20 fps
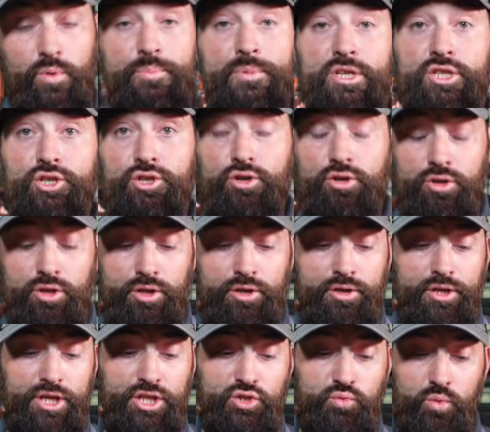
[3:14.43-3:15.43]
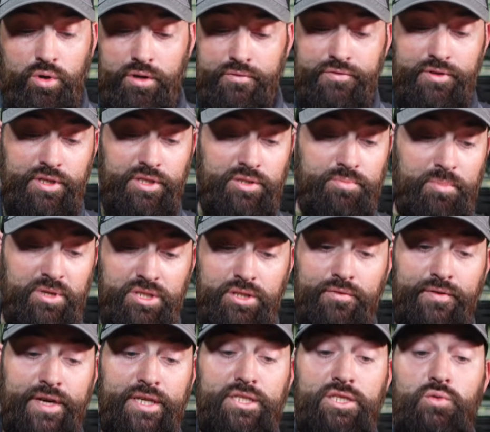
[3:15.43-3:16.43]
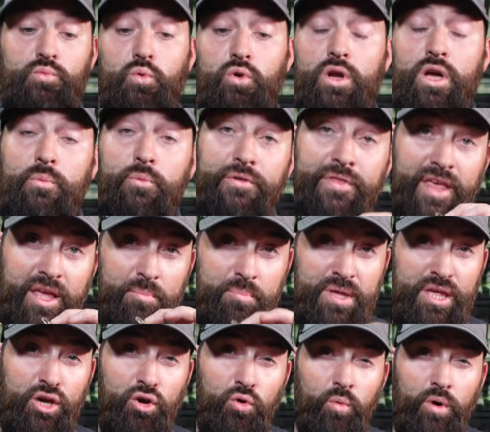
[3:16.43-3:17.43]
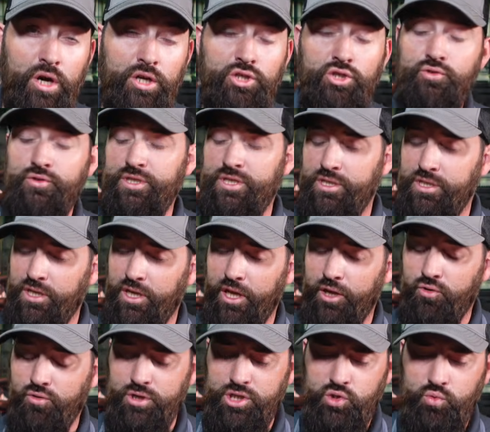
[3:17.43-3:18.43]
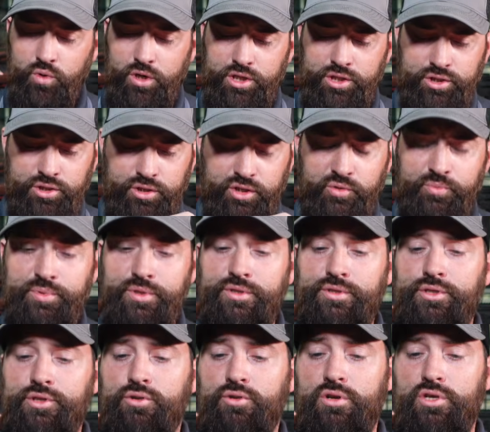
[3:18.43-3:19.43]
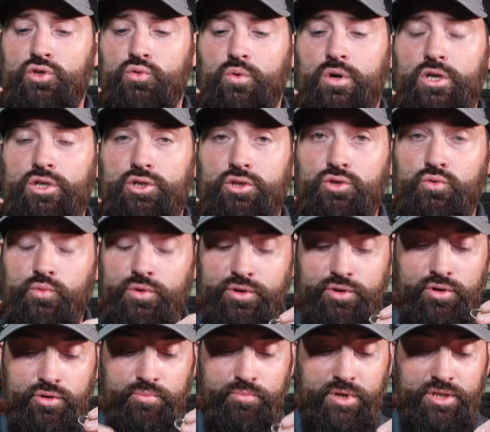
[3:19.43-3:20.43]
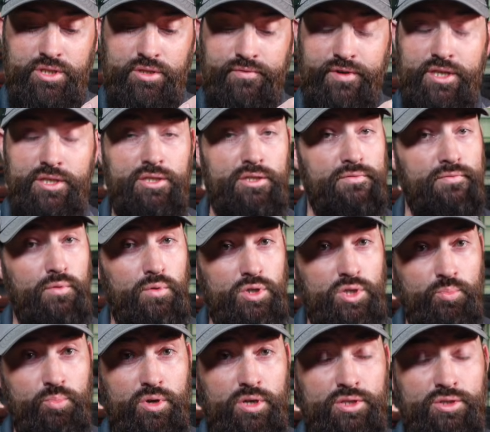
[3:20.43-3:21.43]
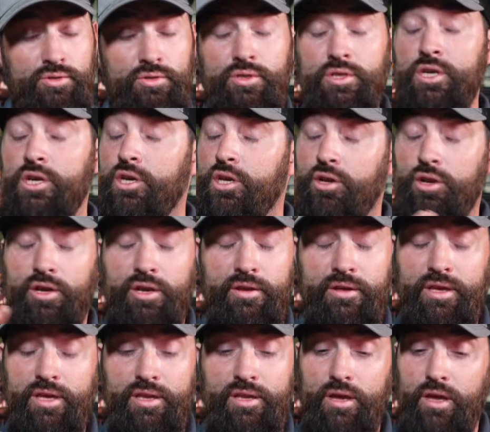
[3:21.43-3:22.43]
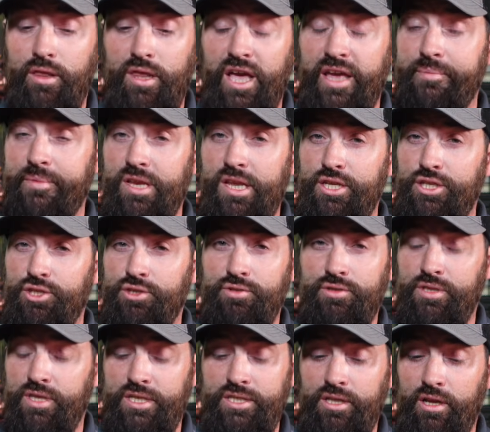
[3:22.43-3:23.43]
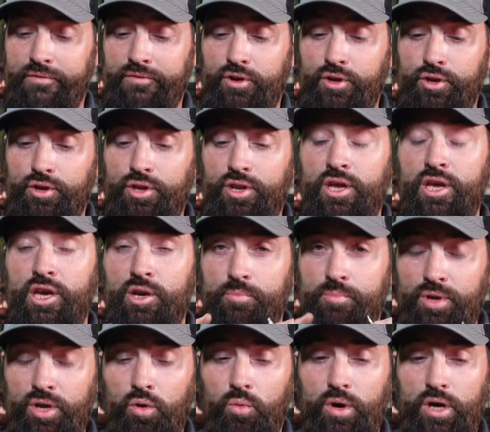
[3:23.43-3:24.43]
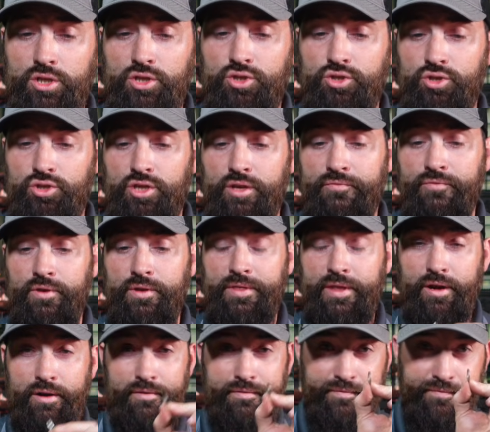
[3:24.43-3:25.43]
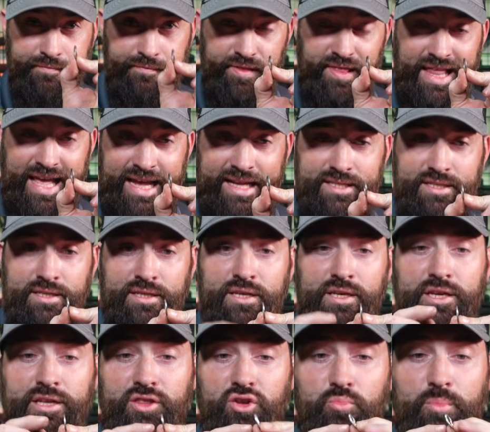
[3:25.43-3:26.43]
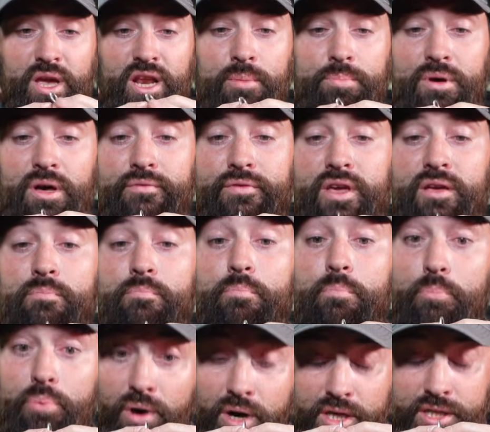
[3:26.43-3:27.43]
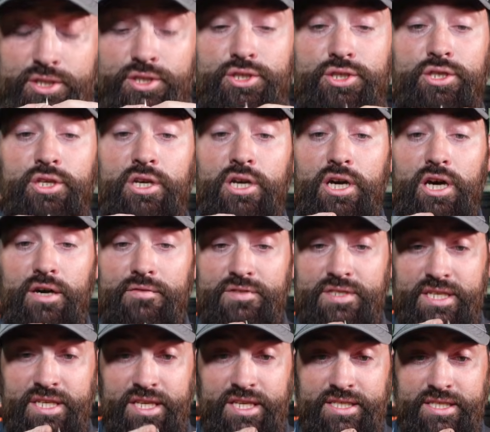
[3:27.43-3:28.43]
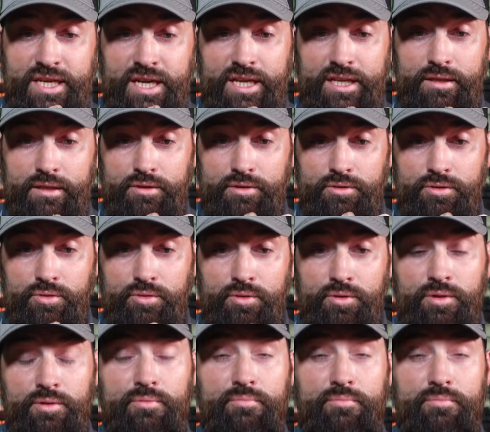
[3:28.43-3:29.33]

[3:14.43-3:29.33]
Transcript: we mentioned earlier, each one of these muzzle devices will come with a peel washer. This is not a crush washer. Don't be using crush washers with your muzzle devices for suppressors. You're gonna get alignment issues and that's not very good. Peel washers are different. They are flat and they're made up of a bunch of teeny tiny little